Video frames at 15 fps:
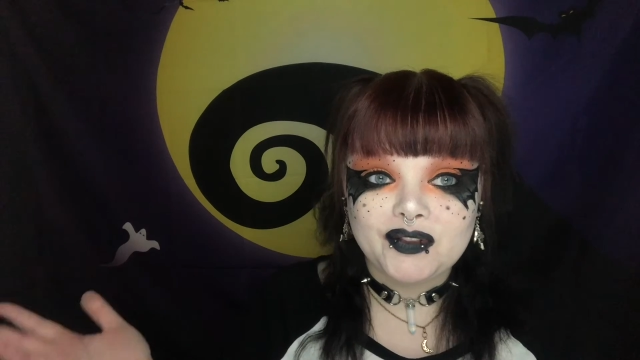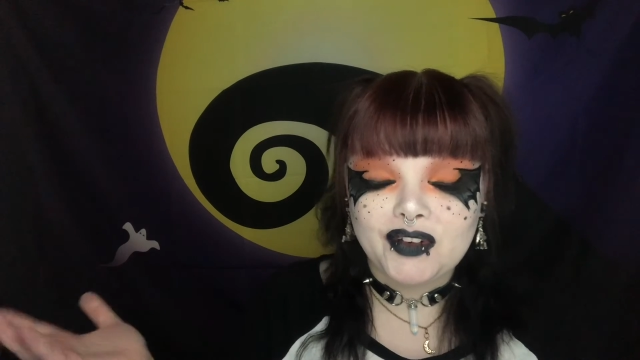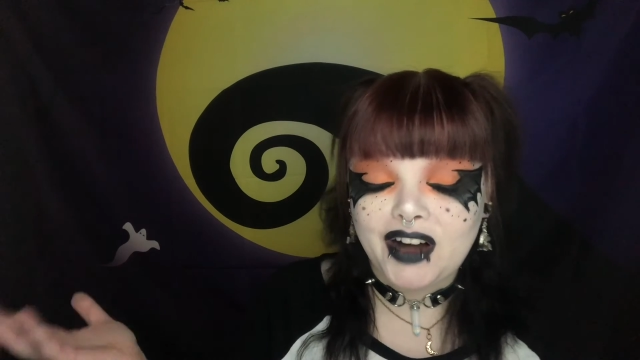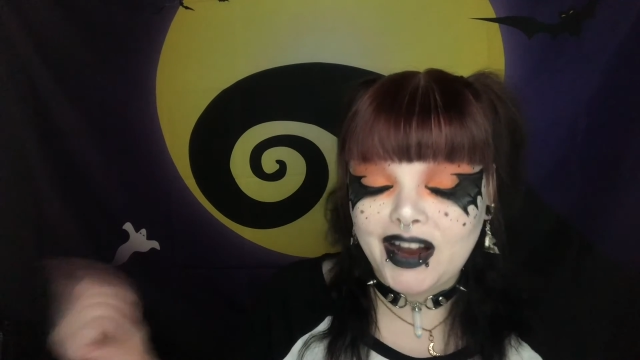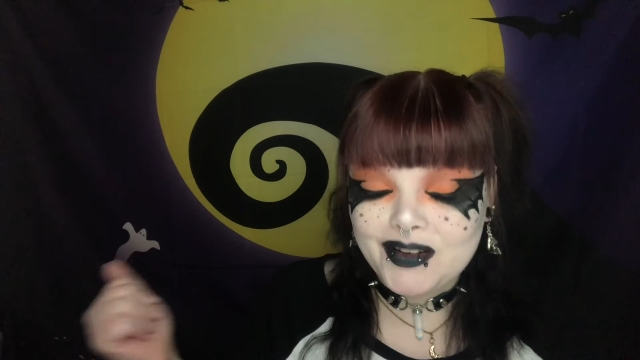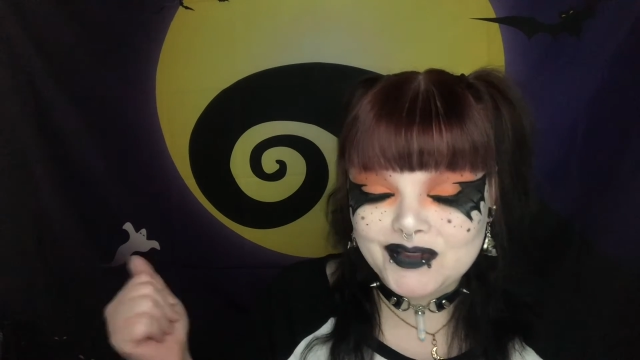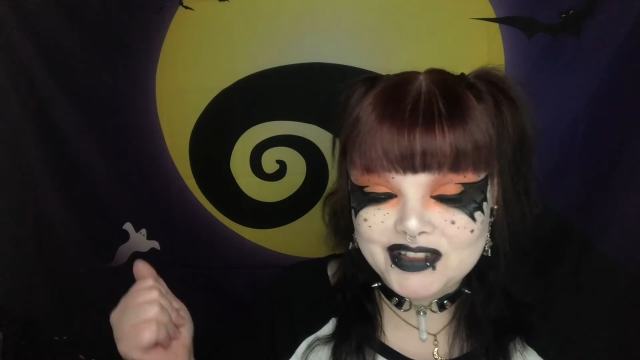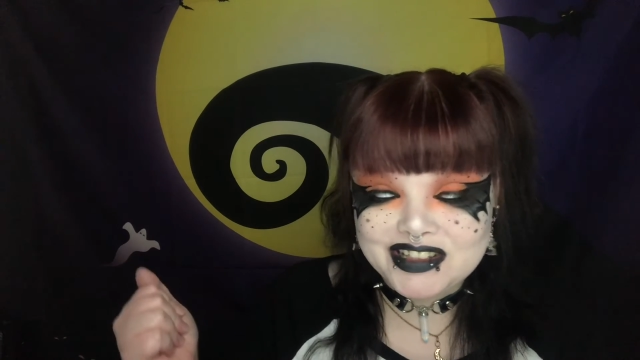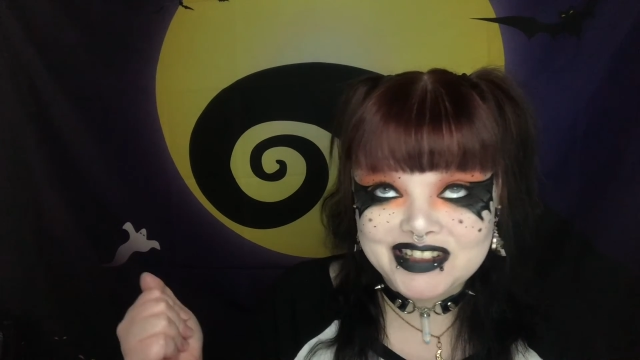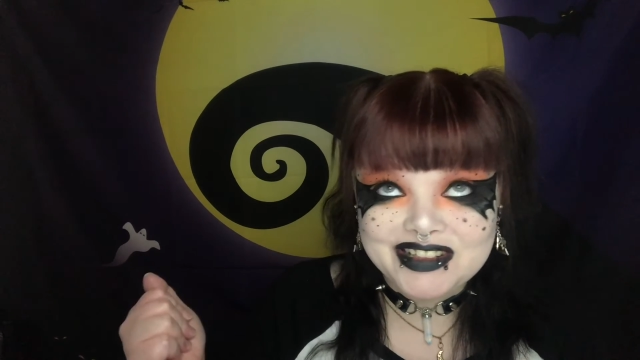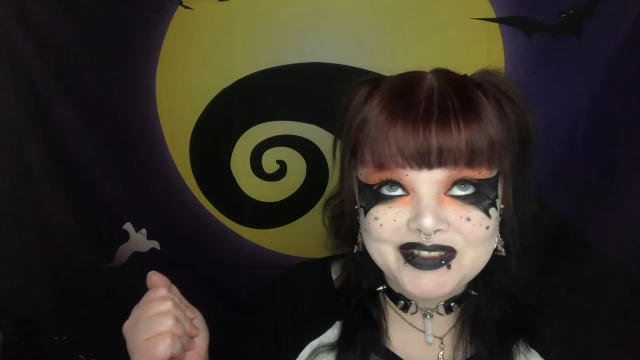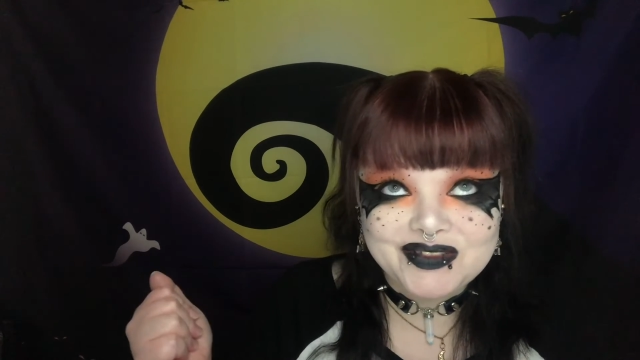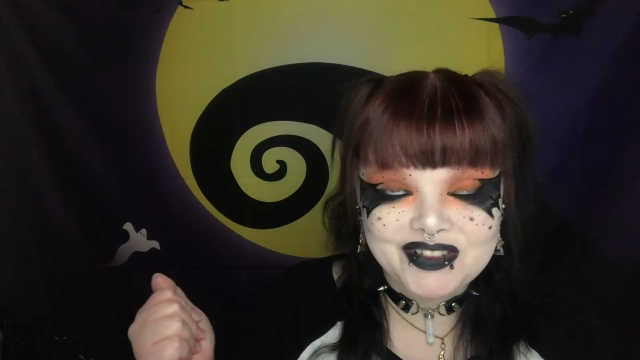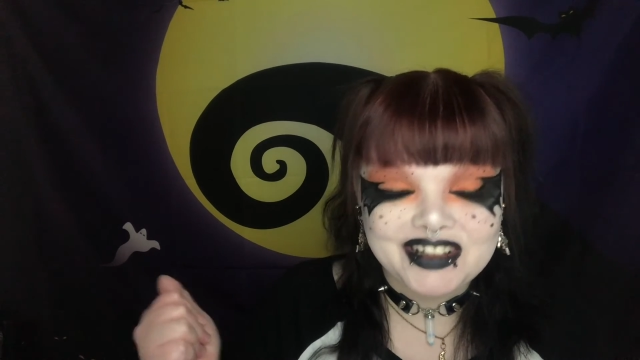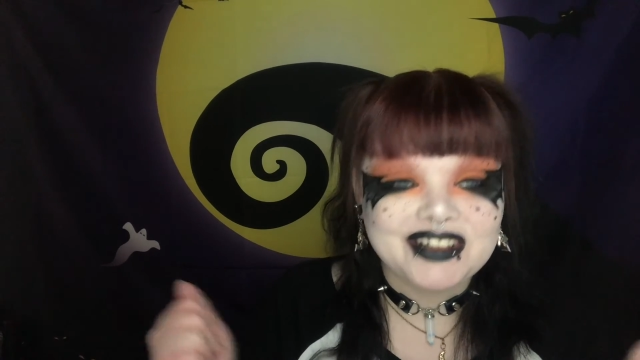every single
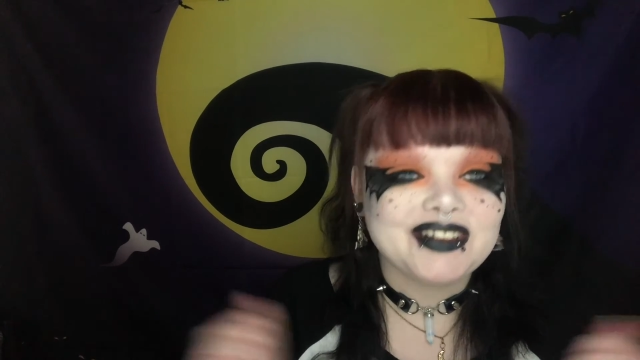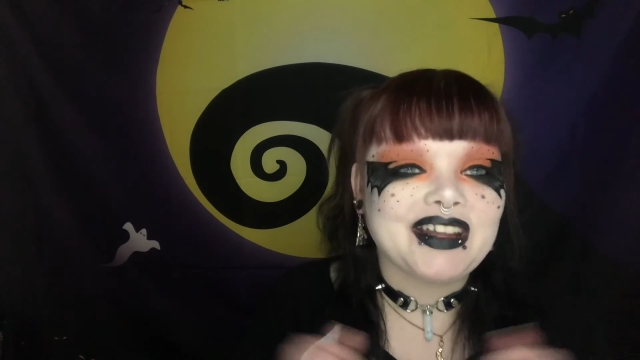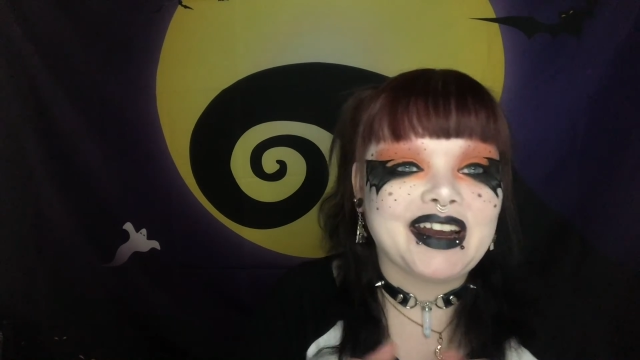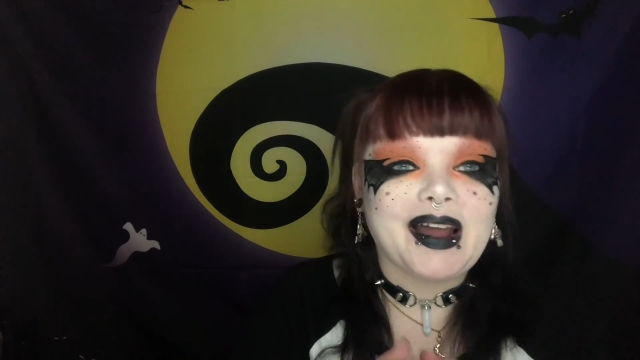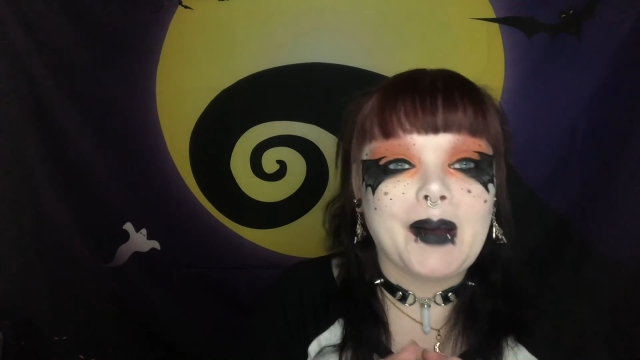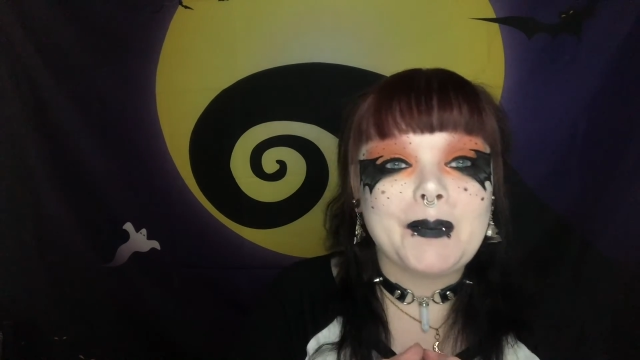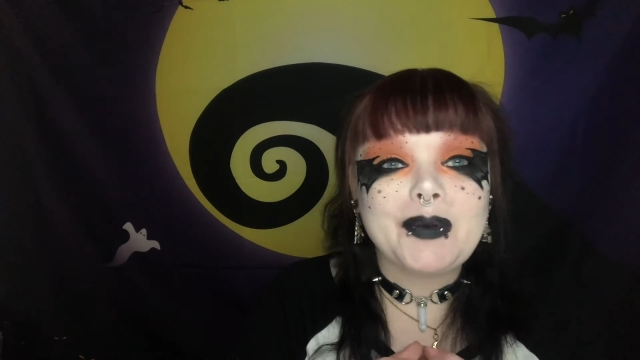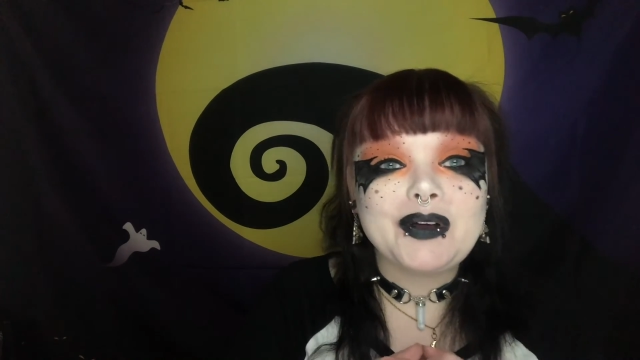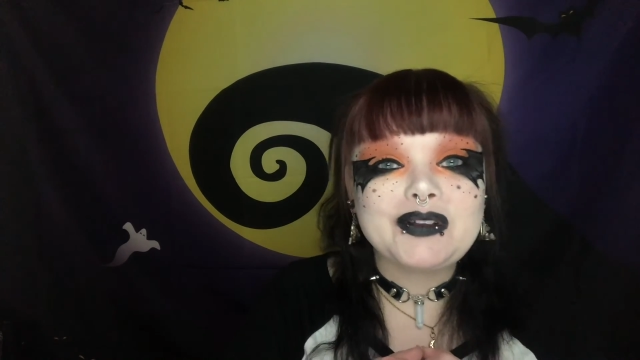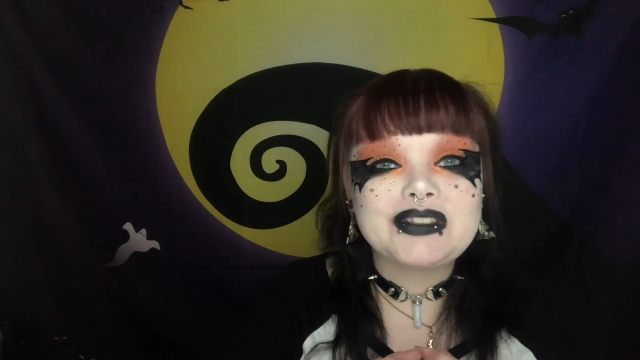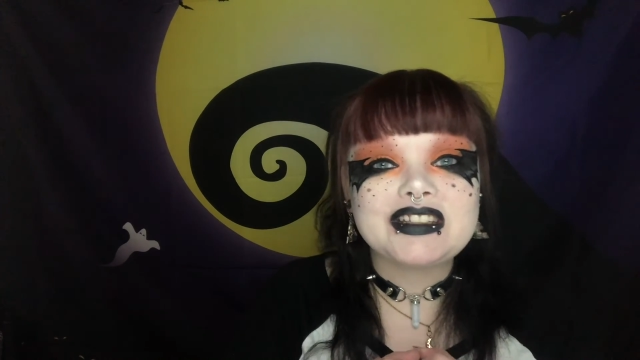video that I post.